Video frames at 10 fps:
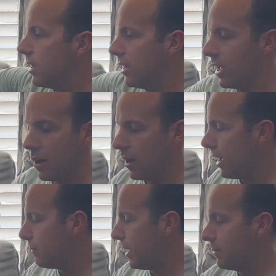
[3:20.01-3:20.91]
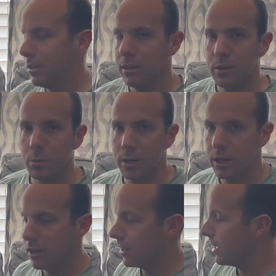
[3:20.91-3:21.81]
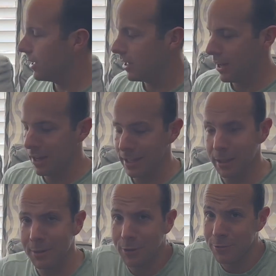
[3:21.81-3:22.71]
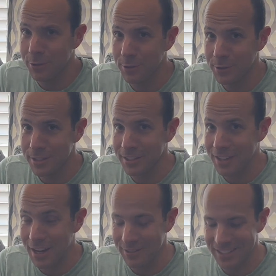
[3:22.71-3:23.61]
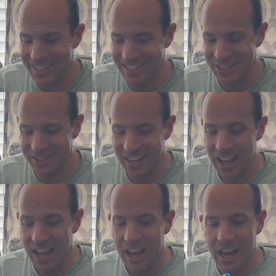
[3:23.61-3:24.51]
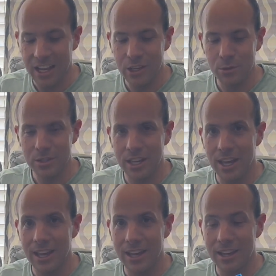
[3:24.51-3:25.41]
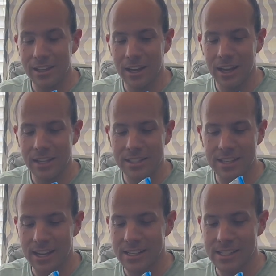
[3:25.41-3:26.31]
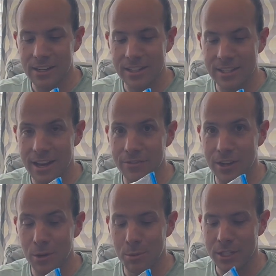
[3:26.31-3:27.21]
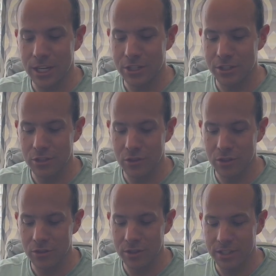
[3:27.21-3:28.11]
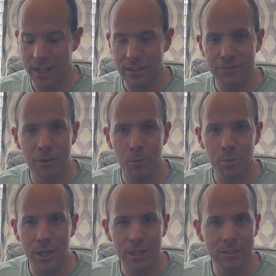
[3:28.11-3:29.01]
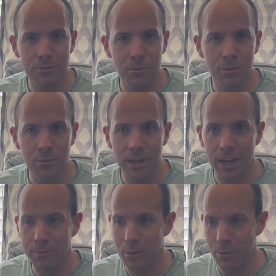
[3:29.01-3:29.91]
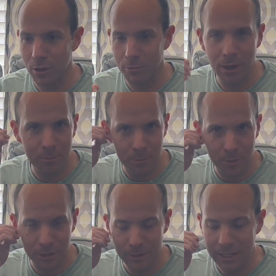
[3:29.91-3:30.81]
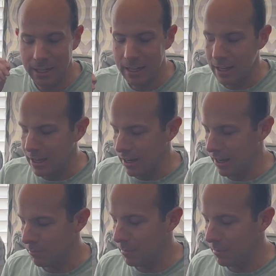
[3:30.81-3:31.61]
Now, I might be a little weird. Let me know if you do this in the comments too, but I use a secondary set of ear protection. So these are just like the foam plugs from 3M. You roll them up and put them in.